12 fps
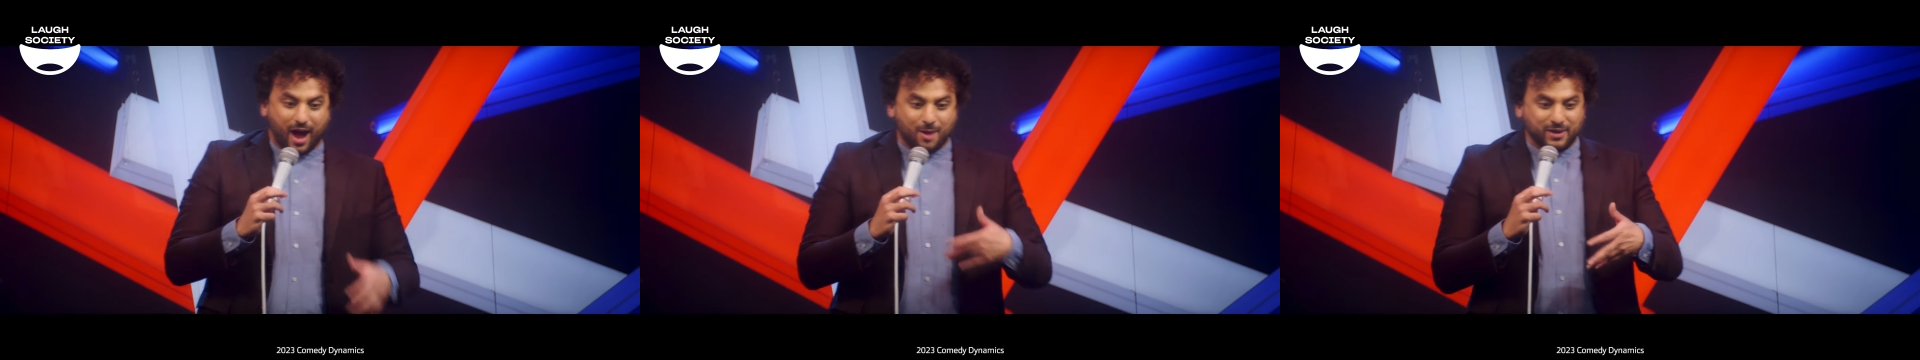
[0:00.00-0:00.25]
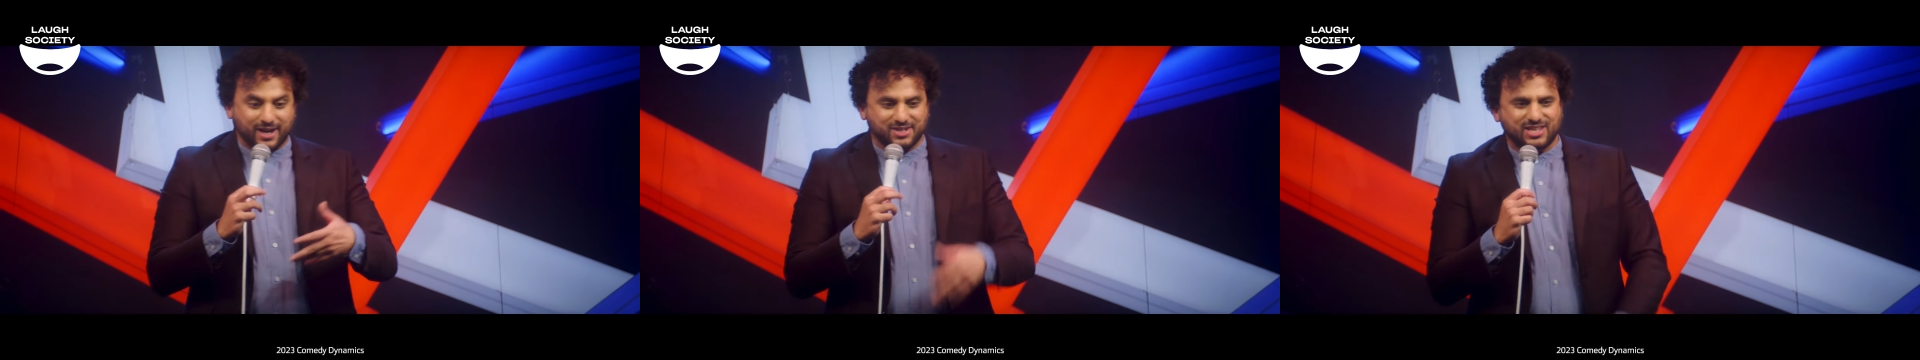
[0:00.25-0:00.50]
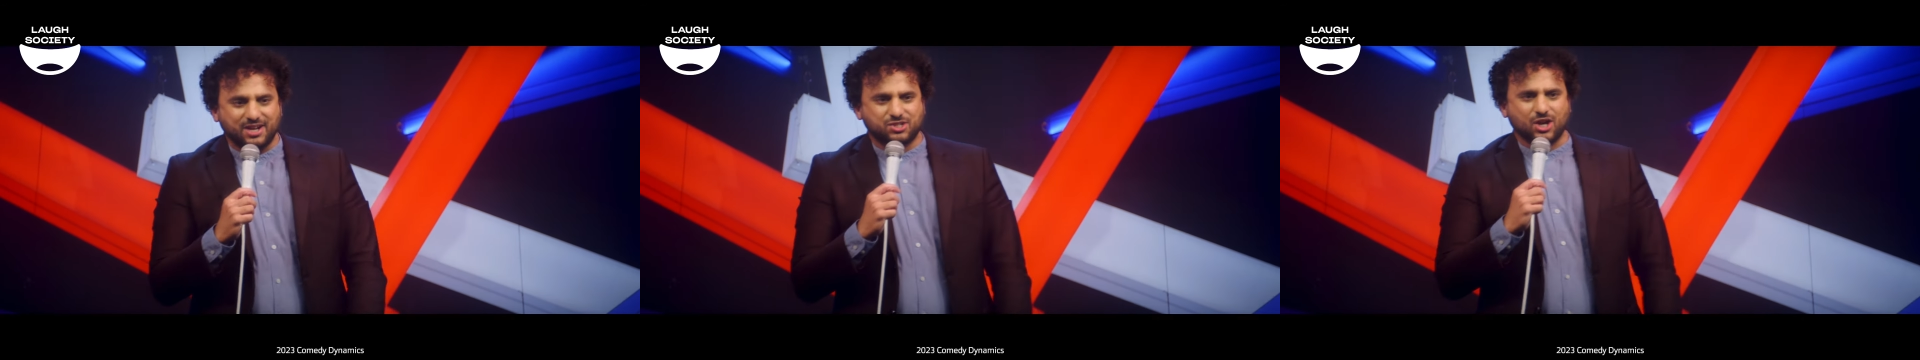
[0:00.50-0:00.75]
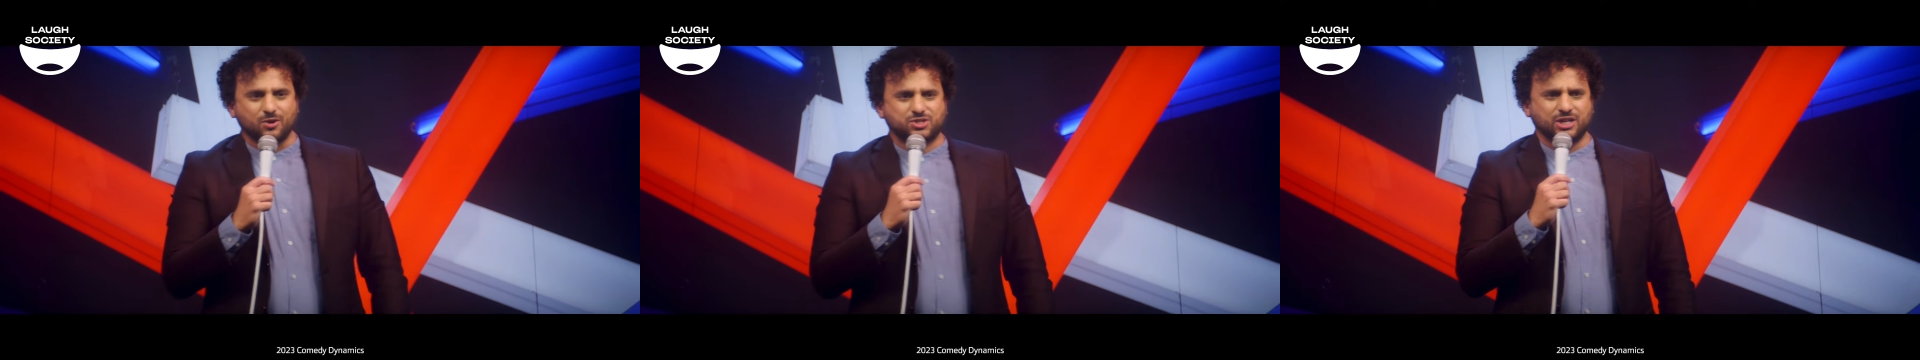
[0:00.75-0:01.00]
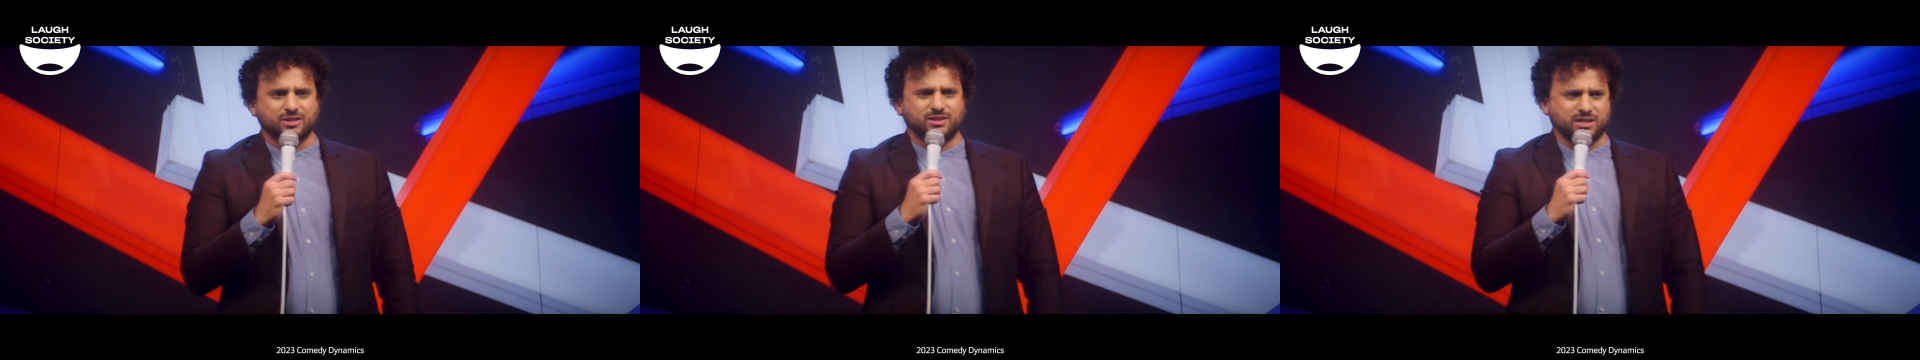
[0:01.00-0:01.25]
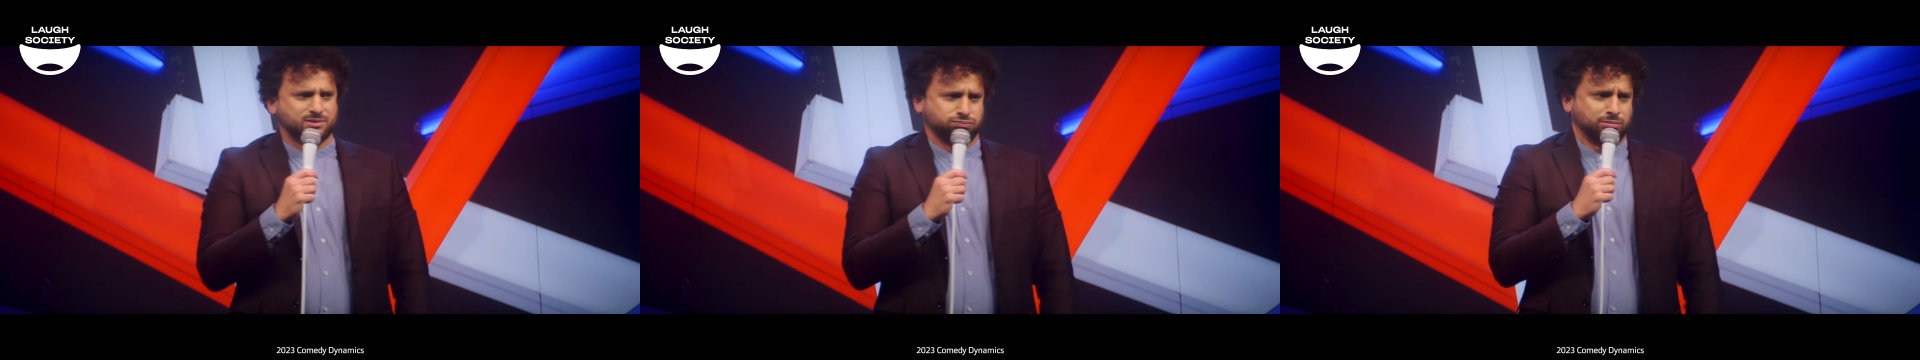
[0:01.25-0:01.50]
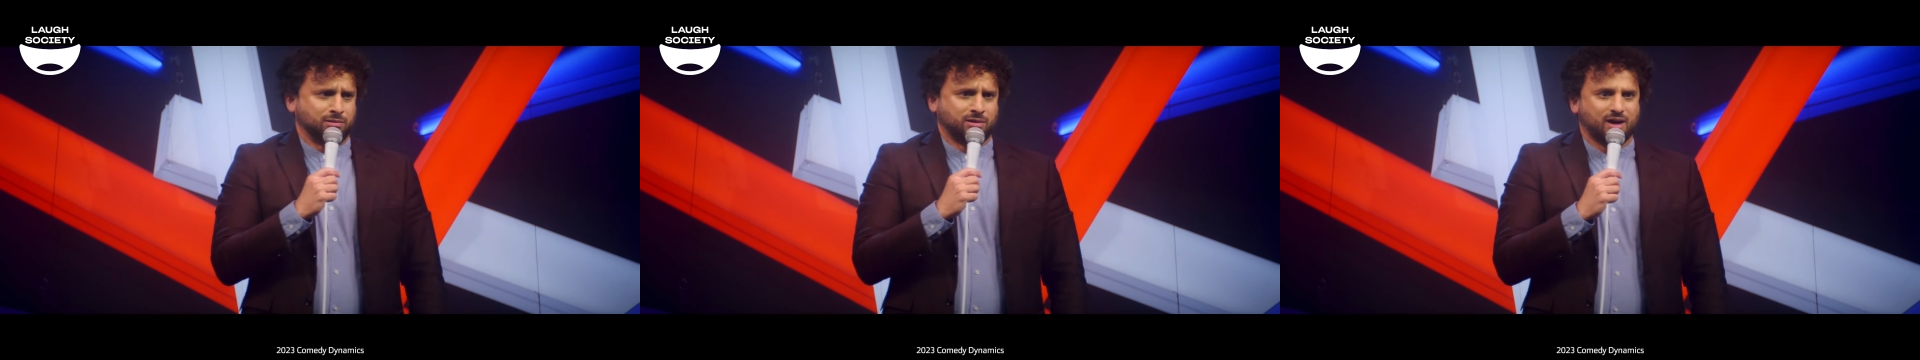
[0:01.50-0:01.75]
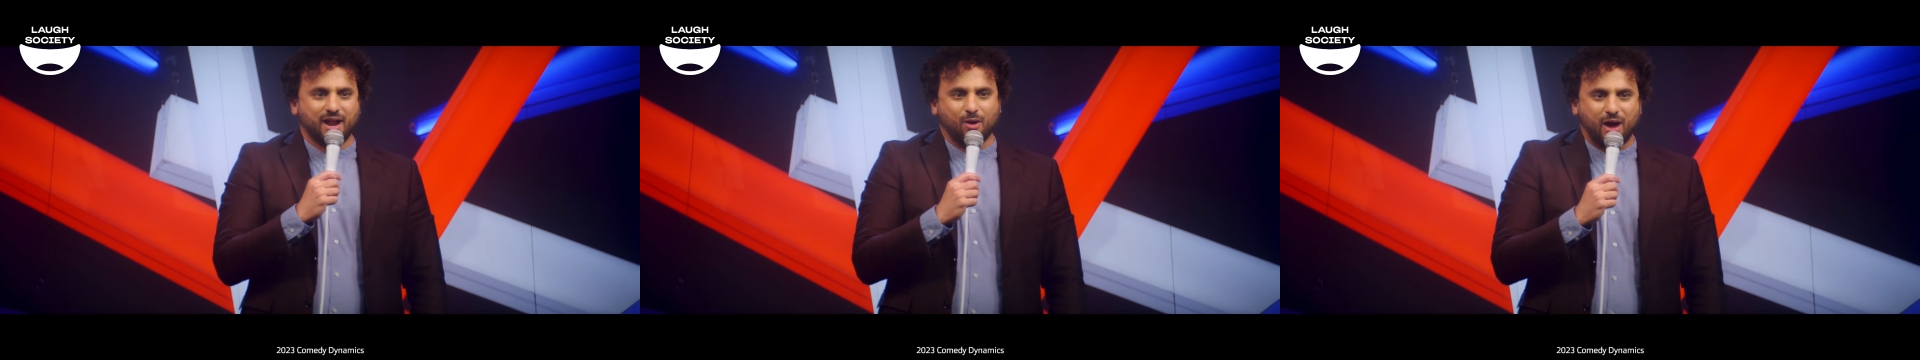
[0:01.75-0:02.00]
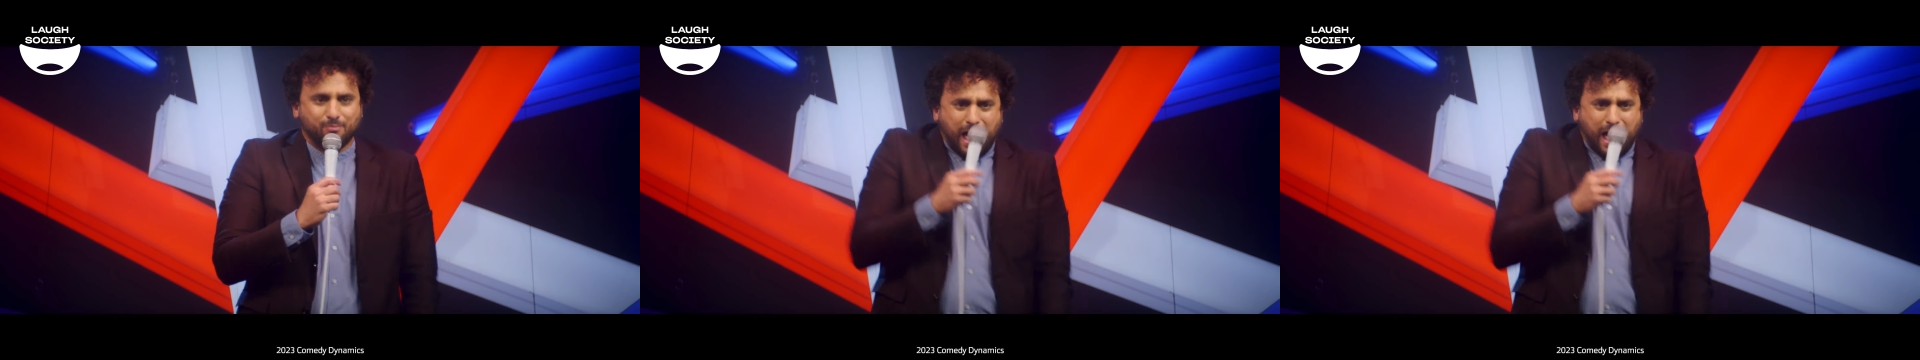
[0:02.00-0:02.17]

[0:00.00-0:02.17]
I mean I said a joke, she did this, and I went,